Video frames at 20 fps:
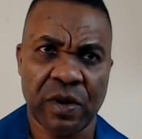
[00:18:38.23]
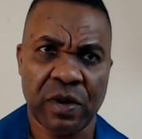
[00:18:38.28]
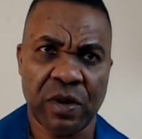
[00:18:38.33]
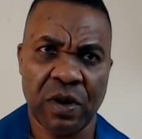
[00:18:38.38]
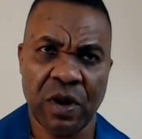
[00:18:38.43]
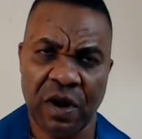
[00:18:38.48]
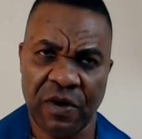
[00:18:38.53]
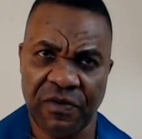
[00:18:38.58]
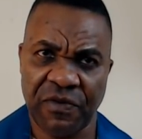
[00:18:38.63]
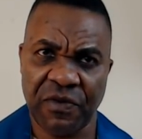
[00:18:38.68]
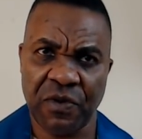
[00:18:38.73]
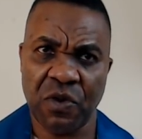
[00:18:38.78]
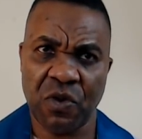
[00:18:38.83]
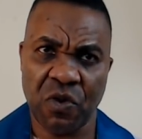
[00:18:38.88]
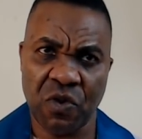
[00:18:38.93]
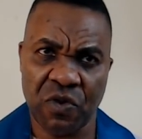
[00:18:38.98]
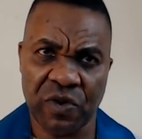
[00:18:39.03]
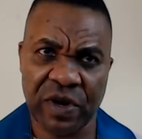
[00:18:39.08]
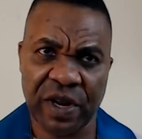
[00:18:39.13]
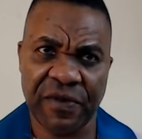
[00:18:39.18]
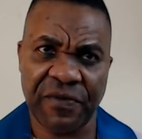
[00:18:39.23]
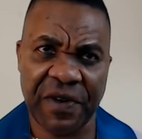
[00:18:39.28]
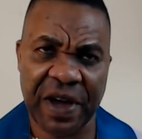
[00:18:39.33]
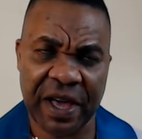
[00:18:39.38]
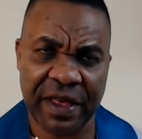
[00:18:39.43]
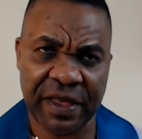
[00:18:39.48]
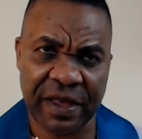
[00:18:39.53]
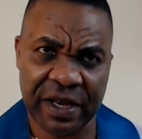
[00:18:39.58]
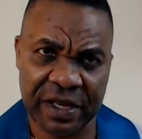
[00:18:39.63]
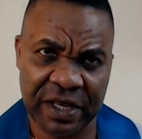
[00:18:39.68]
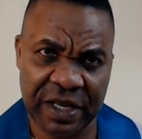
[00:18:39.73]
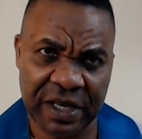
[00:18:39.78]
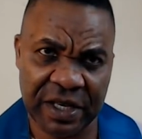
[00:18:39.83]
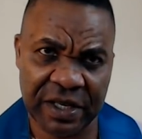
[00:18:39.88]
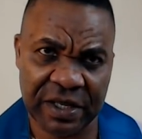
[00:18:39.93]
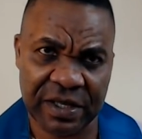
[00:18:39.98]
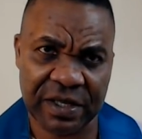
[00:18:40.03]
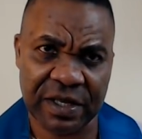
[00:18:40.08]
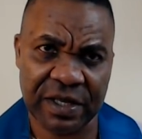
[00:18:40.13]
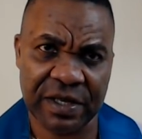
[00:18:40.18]
of who the Father
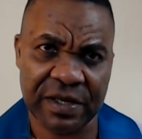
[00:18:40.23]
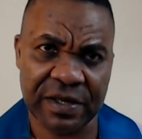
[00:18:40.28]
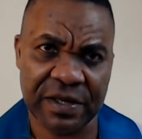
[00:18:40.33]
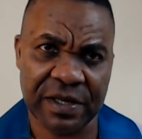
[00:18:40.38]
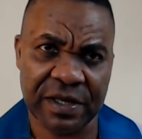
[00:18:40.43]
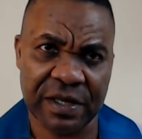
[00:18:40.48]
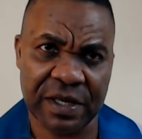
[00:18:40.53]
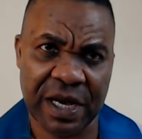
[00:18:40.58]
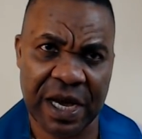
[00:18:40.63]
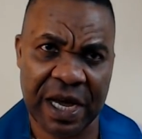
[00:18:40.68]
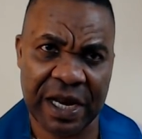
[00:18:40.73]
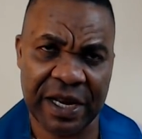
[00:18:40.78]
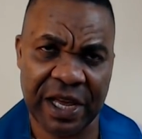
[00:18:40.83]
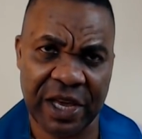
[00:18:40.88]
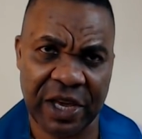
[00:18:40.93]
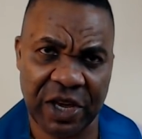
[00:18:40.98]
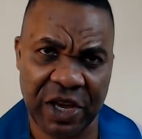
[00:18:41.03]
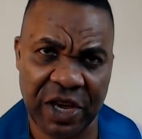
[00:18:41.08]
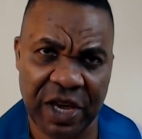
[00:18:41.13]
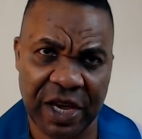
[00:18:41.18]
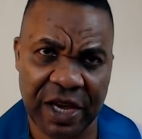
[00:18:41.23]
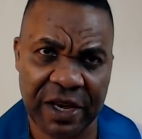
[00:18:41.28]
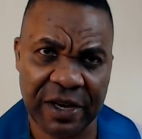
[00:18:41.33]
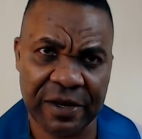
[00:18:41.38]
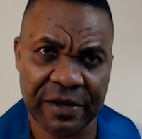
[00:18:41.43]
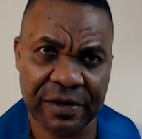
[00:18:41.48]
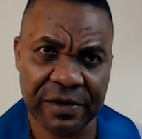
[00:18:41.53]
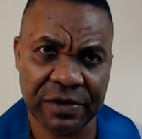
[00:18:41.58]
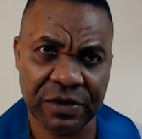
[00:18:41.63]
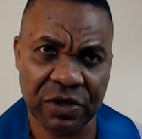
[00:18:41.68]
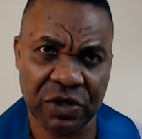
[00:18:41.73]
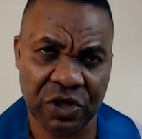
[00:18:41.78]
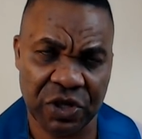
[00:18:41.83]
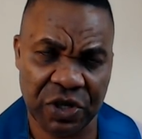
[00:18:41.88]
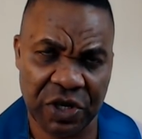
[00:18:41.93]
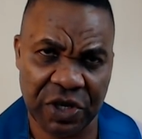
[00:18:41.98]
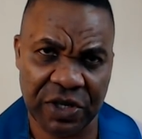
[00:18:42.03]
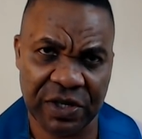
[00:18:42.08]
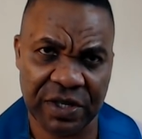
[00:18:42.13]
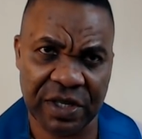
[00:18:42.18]
is, and the King,
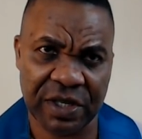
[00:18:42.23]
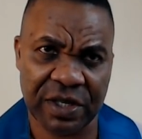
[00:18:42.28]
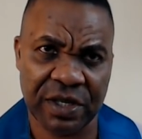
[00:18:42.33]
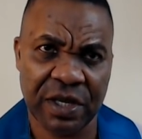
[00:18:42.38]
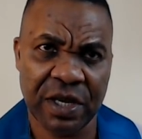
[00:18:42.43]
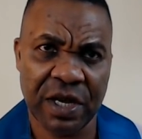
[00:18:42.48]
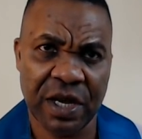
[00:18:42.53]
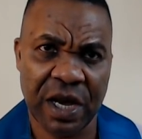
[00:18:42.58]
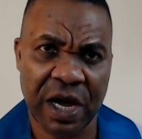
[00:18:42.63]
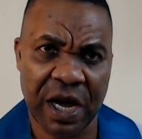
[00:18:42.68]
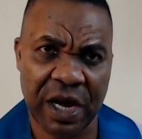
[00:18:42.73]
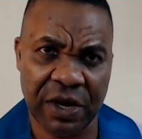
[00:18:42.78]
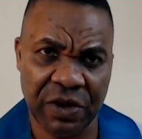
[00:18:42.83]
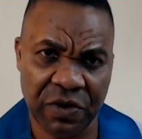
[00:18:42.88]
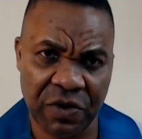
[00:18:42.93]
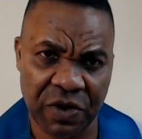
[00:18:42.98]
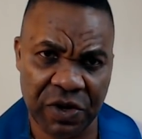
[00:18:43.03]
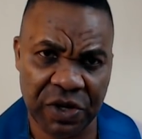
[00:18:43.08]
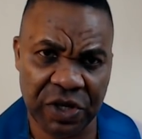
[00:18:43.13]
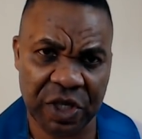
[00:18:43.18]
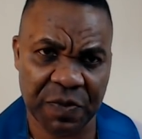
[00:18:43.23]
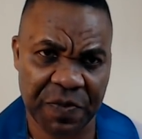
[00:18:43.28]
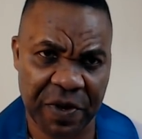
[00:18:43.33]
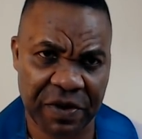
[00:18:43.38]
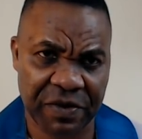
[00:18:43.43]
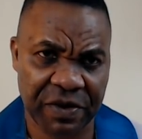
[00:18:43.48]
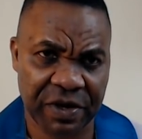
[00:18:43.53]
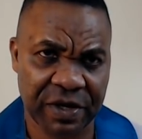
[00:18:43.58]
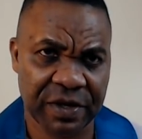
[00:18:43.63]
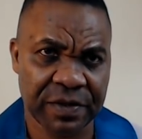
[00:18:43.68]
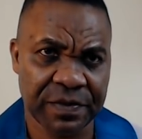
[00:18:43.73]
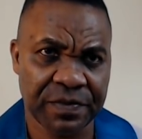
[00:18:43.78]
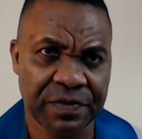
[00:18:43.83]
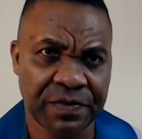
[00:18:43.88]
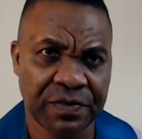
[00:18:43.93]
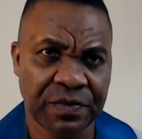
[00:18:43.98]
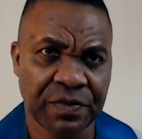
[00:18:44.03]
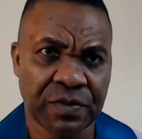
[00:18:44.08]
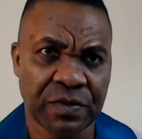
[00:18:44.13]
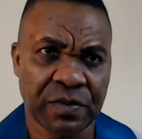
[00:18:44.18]
Jesus, and the Holy Spirit.
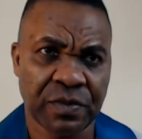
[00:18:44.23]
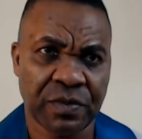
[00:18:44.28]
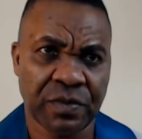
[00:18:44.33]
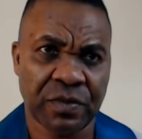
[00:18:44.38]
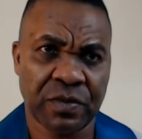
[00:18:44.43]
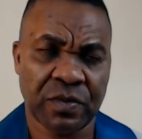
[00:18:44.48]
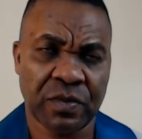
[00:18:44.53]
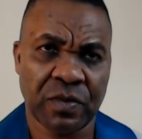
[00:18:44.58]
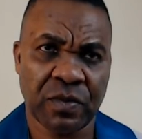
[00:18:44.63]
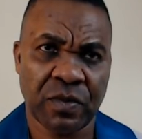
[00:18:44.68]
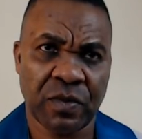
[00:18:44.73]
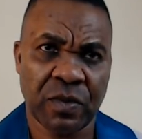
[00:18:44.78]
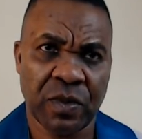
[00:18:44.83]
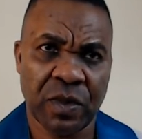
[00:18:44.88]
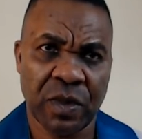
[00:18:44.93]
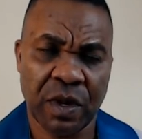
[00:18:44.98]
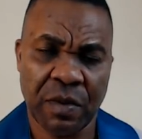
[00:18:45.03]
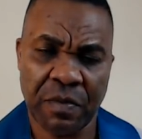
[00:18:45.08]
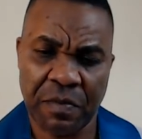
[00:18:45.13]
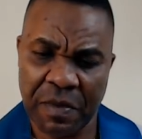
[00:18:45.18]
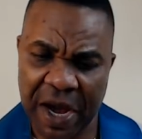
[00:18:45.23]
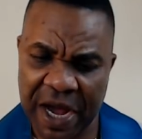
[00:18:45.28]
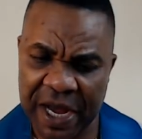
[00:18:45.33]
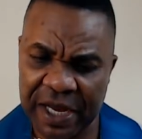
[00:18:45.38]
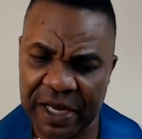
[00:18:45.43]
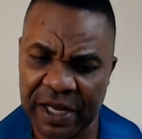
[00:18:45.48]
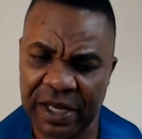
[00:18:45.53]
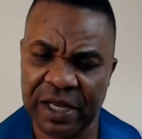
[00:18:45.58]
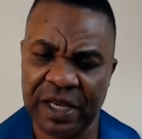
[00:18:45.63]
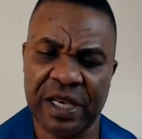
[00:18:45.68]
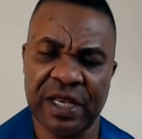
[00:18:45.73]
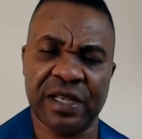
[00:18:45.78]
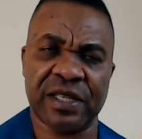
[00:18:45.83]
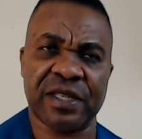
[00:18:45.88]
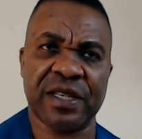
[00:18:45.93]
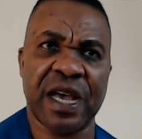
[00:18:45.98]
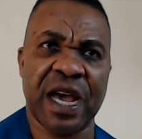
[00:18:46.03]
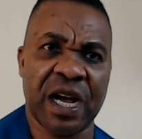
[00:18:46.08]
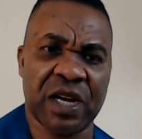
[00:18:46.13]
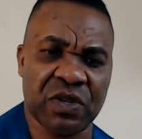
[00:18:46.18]
Mine
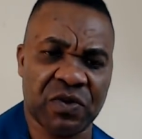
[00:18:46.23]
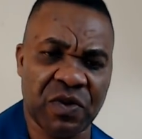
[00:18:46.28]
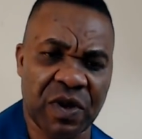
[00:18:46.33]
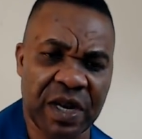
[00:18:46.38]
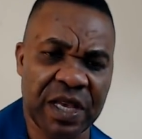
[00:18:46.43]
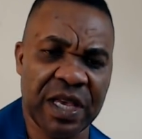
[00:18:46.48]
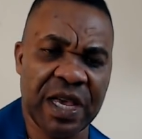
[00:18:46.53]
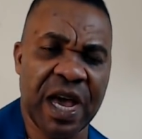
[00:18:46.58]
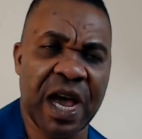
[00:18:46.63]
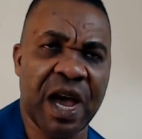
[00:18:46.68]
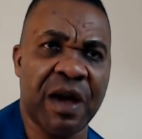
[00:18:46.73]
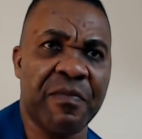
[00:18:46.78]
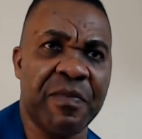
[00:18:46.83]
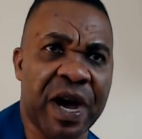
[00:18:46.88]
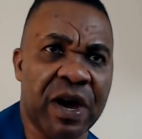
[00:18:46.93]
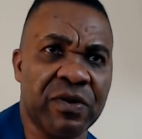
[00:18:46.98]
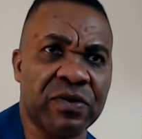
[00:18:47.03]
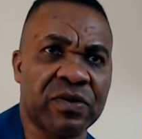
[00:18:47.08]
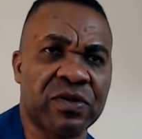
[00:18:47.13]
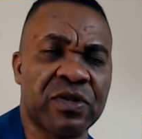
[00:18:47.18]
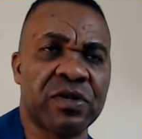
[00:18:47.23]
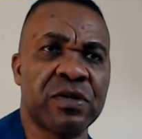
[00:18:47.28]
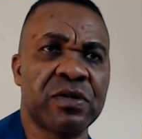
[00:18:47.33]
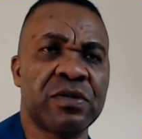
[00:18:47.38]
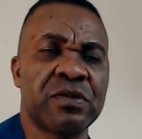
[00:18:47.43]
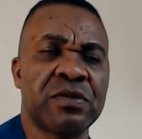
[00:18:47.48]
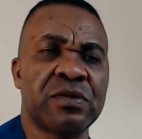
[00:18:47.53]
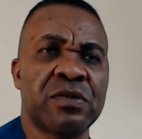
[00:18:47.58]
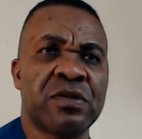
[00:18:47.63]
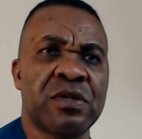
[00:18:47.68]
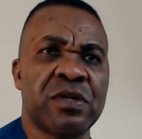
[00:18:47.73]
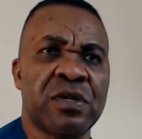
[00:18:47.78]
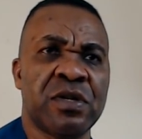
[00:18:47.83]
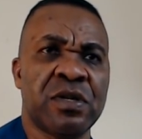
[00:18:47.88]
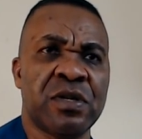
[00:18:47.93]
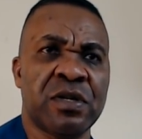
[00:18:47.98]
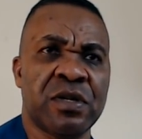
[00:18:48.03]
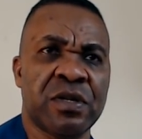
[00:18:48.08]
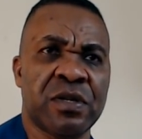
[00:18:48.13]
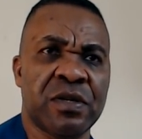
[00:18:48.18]
is actually about
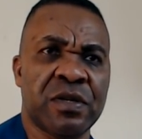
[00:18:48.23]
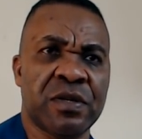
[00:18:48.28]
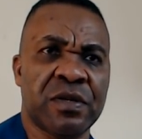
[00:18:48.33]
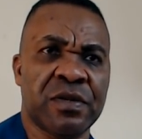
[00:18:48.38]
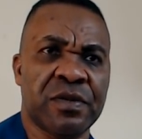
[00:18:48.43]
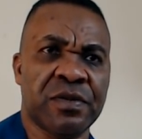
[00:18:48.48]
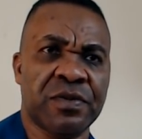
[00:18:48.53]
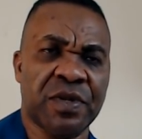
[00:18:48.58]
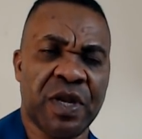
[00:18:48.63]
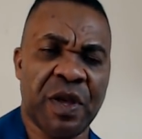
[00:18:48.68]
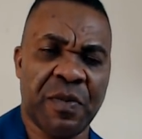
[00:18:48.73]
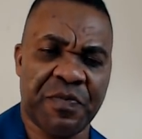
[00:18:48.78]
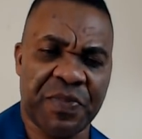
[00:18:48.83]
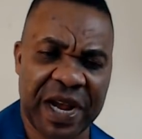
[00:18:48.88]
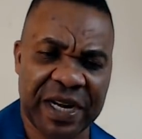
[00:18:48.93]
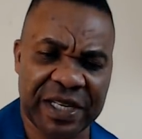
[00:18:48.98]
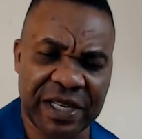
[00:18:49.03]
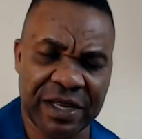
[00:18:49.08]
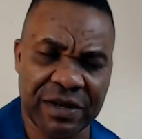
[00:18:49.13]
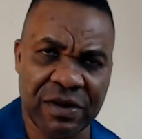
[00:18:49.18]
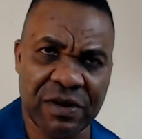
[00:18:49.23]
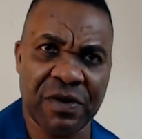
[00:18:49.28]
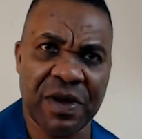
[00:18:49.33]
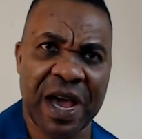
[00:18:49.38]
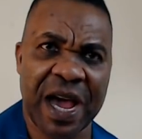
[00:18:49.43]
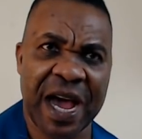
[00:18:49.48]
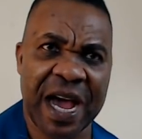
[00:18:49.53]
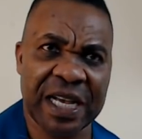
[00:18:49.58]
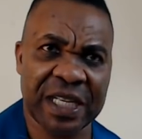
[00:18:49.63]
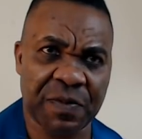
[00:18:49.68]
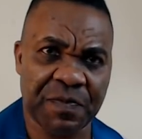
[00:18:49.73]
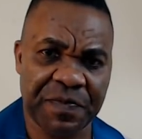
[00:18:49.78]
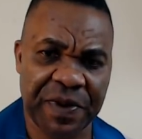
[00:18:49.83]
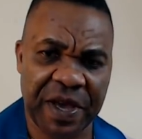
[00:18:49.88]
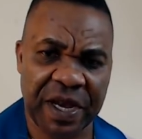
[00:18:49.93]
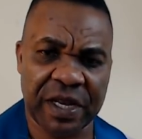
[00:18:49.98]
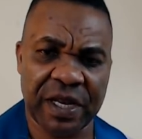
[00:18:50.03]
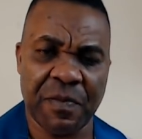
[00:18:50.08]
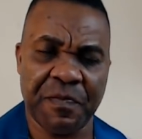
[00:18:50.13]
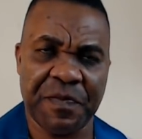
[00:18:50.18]
the practical
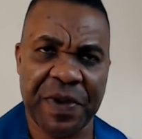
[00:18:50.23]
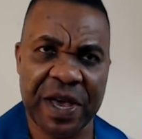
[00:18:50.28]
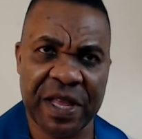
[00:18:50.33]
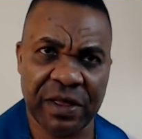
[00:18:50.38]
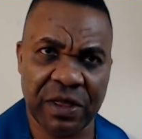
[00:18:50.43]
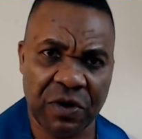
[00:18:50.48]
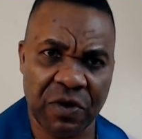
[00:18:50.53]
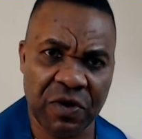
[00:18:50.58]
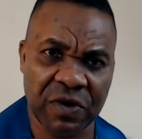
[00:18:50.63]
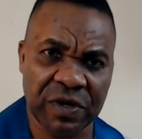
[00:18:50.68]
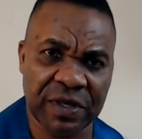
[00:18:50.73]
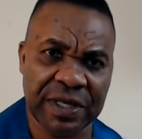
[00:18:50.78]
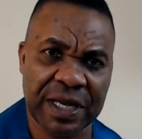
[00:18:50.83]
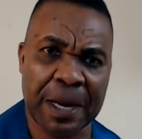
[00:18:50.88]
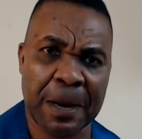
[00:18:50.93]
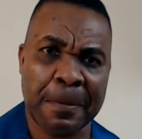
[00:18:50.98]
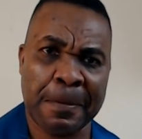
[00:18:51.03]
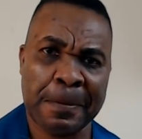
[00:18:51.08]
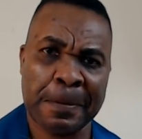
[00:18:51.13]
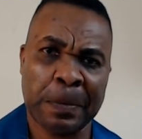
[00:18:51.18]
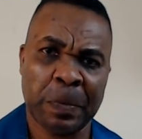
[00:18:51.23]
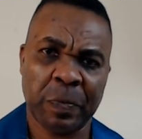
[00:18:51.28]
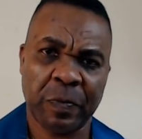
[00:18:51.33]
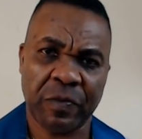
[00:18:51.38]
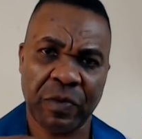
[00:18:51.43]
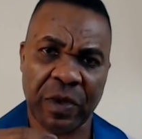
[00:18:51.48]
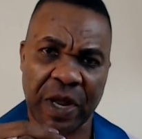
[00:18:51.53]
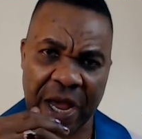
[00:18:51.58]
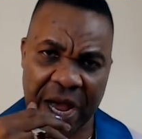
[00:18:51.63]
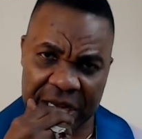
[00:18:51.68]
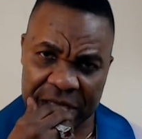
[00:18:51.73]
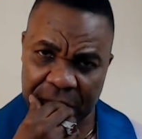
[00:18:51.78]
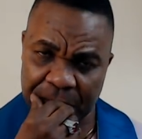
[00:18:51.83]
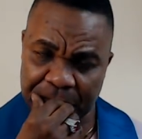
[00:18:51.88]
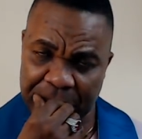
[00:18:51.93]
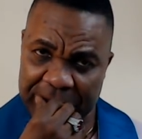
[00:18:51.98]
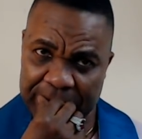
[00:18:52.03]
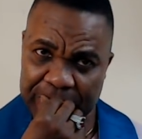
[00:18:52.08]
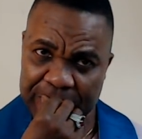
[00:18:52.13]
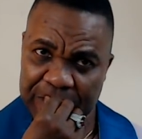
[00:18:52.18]
aspect, the Pentecostal
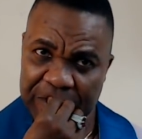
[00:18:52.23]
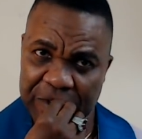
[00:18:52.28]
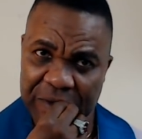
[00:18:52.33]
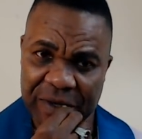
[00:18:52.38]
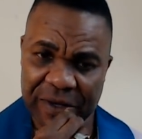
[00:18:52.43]
aspect